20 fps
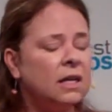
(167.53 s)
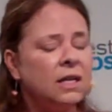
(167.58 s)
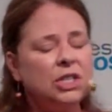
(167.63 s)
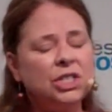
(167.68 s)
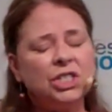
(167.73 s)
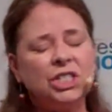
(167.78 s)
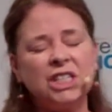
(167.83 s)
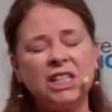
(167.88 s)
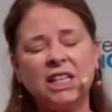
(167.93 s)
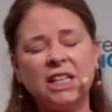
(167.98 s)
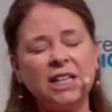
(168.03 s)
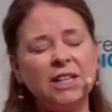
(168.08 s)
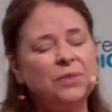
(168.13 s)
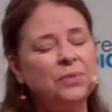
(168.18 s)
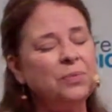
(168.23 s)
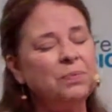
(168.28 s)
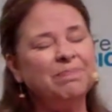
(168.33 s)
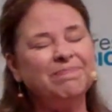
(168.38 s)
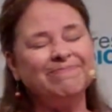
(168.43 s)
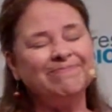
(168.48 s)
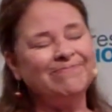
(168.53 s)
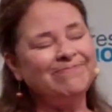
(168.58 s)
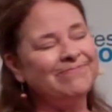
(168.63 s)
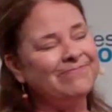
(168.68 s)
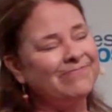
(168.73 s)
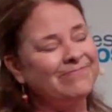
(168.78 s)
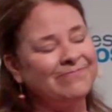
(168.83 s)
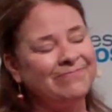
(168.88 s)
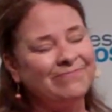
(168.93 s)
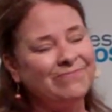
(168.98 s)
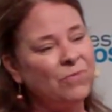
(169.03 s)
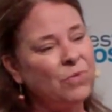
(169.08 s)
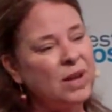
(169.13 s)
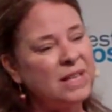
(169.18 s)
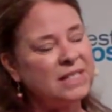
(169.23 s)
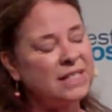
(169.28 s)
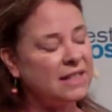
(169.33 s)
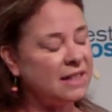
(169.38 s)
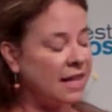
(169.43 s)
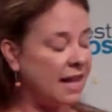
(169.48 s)
She
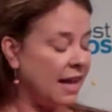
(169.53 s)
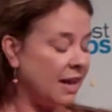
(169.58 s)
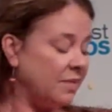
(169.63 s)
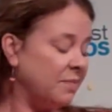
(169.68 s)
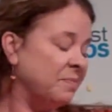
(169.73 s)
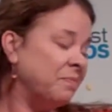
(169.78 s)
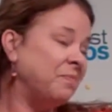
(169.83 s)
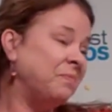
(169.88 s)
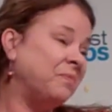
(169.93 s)
wasn't that